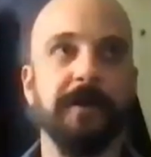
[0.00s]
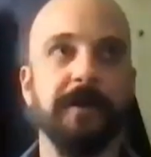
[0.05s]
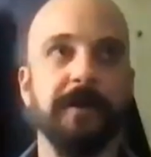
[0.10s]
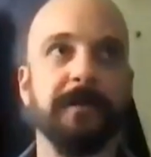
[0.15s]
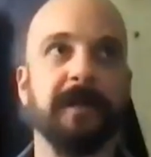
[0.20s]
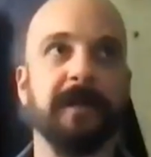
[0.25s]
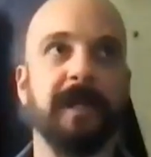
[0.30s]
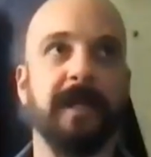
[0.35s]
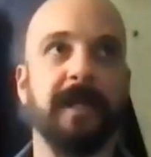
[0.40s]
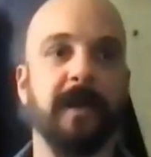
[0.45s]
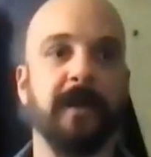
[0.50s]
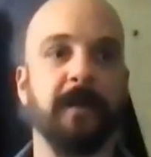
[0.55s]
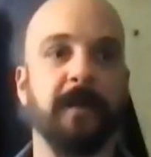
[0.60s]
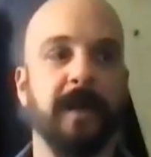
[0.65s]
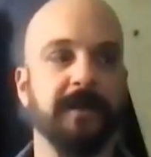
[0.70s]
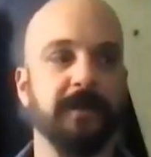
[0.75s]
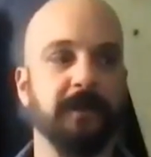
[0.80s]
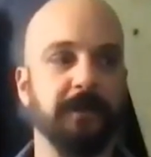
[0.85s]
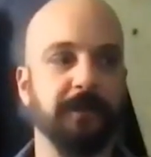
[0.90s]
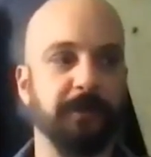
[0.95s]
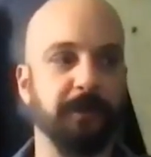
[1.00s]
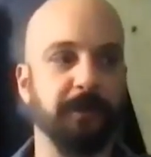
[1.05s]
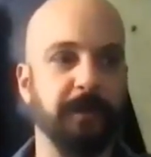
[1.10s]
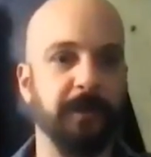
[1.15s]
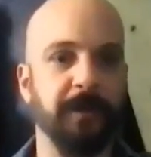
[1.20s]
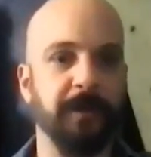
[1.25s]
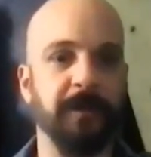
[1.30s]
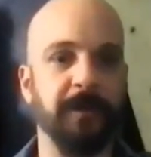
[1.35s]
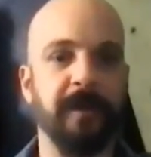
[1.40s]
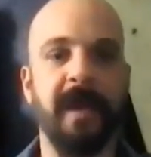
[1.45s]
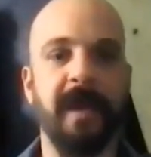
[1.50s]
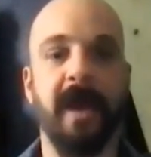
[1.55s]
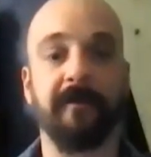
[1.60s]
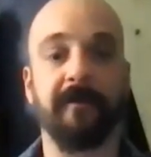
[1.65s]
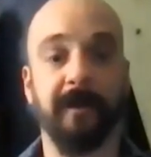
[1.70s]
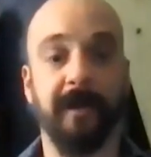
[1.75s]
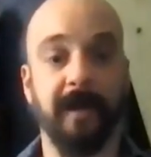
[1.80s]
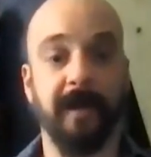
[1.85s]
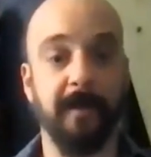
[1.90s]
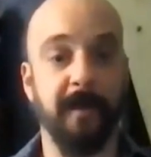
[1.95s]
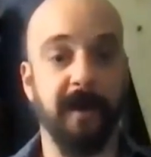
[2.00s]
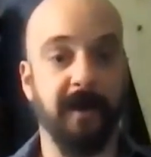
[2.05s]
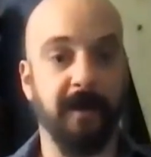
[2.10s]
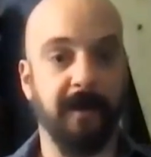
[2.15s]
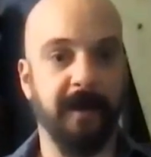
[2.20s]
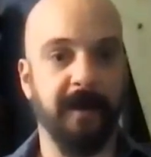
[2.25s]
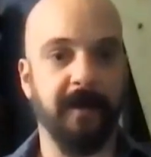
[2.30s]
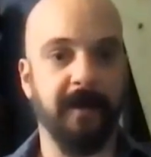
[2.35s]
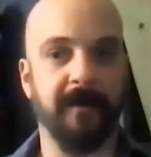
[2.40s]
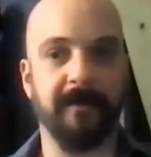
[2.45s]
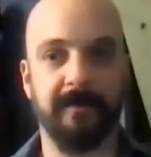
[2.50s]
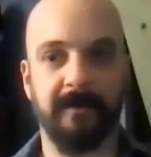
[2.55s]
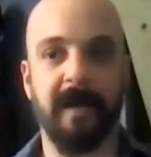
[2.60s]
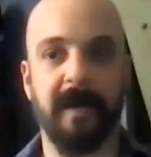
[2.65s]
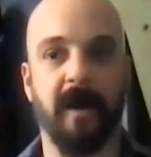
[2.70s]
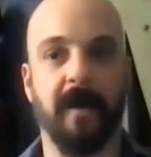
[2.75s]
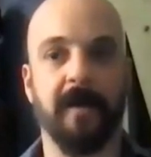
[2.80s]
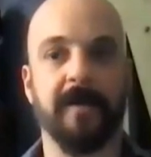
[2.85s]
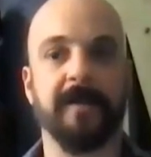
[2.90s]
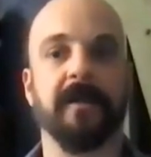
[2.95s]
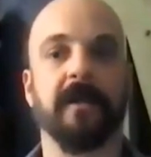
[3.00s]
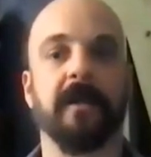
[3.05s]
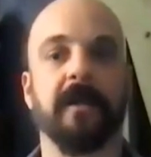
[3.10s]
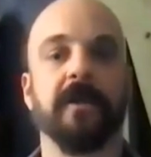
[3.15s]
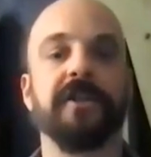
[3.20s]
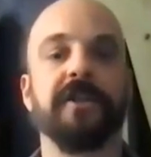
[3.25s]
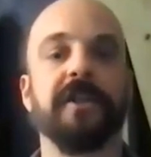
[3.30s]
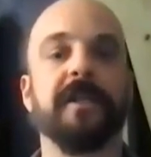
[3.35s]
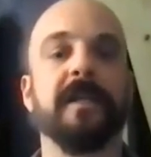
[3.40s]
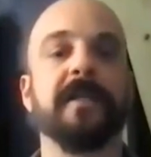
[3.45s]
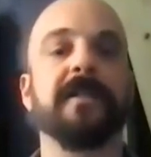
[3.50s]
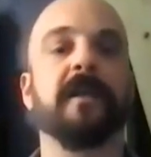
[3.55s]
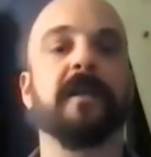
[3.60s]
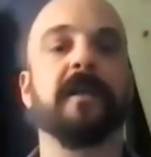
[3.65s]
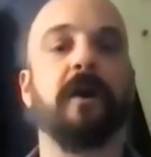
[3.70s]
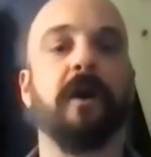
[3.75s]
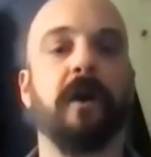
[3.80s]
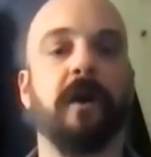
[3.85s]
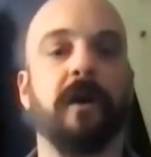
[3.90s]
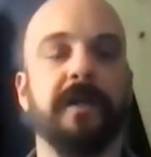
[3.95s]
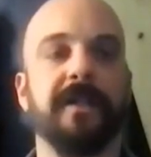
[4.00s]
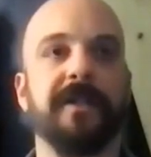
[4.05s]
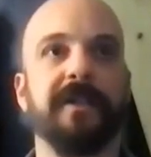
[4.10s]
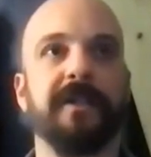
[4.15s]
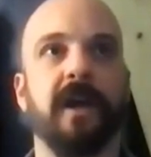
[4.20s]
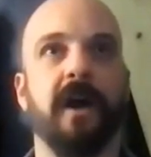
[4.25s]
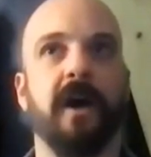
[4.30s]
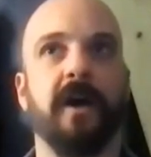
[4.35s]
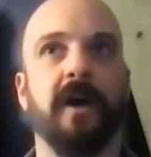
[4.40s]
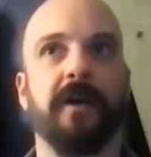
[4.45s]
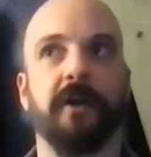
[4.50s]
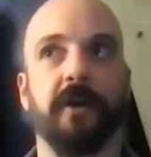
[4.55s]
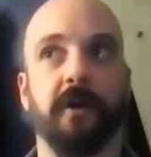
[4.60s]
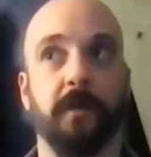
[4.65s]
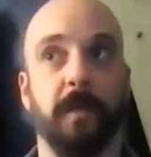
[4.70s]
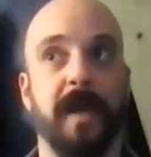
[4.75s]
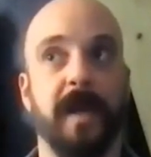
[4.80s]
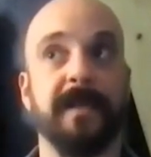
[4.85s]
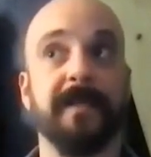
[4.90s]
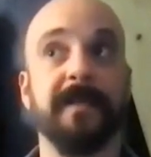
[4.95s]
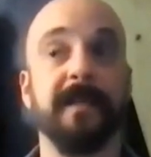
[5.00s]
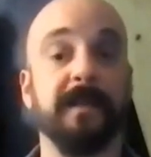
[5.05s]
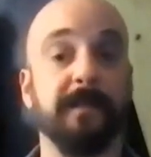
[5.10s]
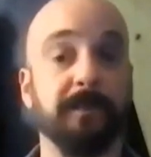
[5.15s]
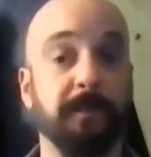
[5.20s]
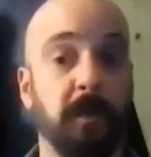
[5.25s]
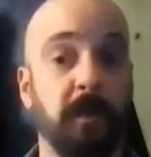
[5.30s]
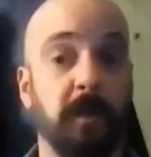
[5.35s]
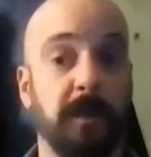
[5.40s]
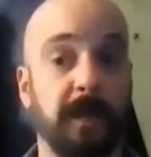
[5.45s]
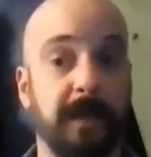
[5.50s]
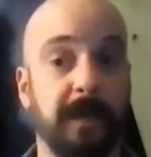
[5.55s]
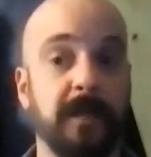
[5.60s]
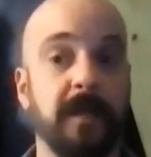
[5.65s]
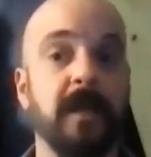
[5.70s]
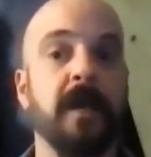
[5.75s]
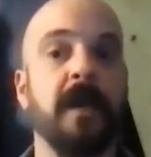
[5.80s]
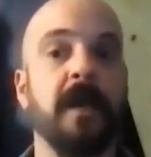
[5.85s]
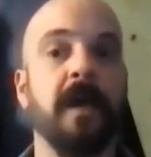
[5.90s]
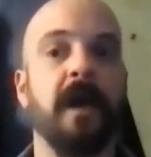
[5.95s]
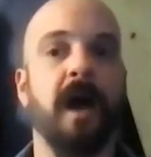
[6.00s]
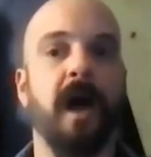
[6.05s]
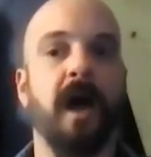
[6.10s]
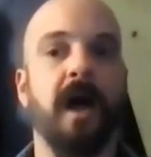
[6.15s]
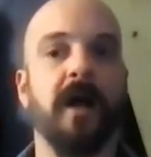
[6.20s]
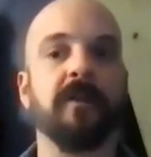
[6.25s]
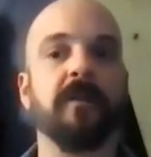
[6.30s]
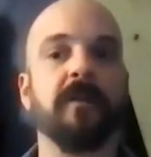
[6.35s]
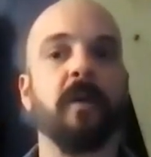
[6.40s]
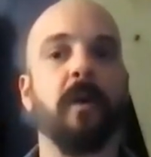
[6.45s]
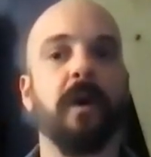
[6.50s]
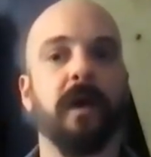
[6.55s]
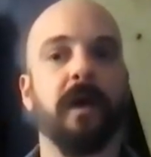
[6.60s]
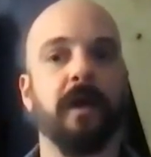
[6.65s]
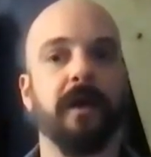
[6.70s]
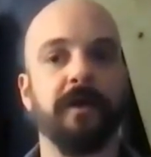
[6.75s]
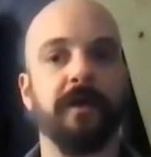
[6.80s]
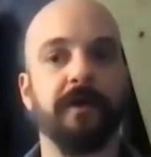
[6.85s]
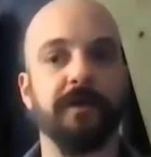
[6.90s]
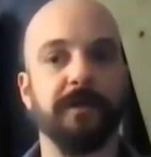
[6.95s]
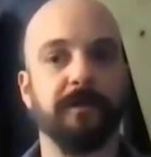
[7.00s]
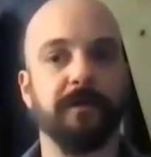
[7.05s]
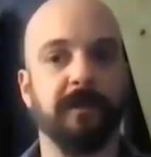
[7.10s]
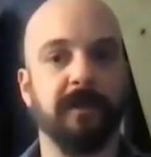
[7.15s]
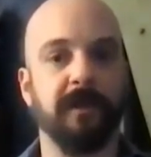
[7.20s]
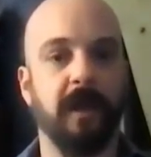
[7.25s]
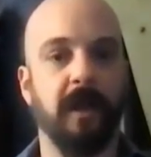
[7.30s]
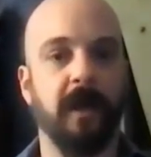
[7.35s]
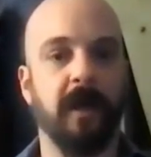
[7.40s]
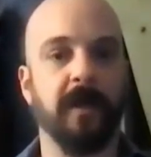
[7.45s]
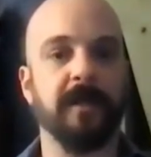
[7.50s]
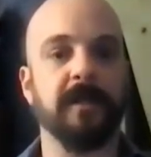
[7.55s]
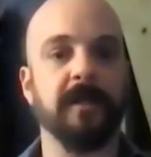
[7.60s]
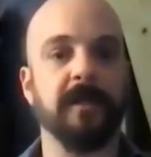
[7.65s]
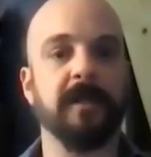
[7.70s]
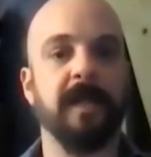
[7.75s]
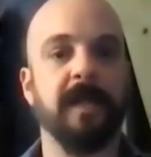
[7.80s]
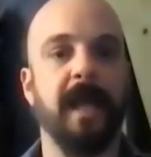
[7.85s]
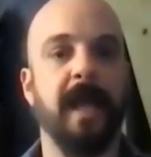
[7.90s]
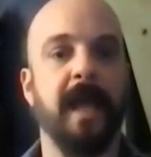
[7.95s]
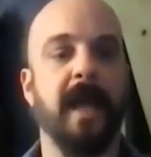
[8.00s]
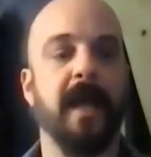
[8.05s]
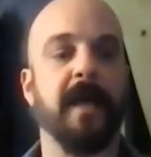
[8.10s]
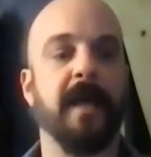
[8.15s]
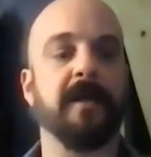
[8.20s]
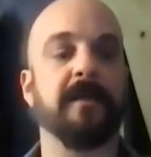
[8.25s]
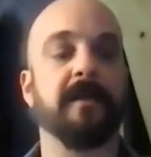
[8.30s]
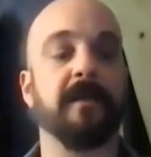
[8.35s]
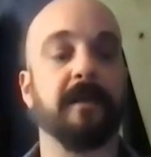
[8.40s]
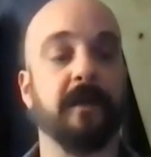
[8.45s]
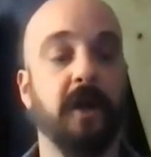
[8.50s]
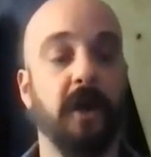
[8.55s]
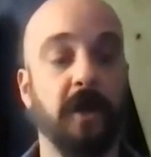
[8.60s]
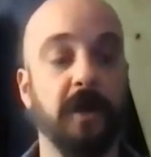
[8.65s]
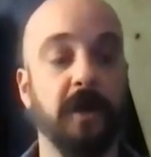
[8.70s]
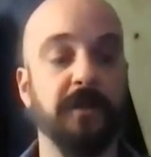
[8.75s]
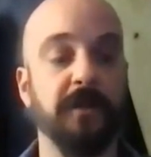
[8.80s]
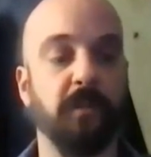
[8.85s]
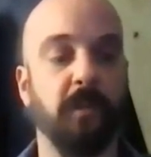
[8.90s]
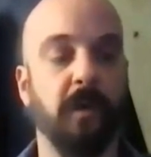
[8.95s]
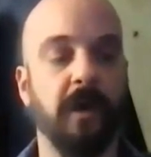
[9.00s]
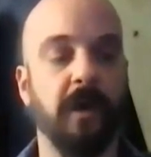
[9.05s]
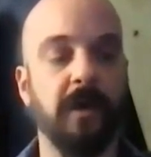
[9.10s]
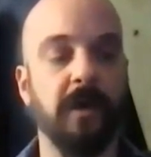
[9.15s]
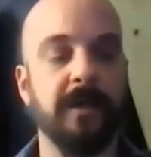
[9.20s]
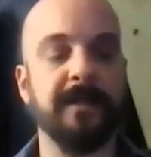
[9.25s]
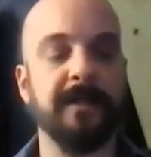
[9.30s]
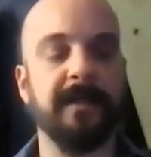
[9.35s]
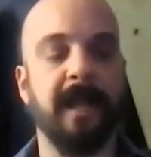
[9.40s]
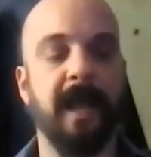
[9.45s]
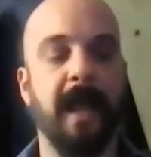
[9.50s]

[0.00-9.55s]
who's played by Rachel True, the African-American character, she does a curse on her racist bully, Laura, who's blonde, and the curse works.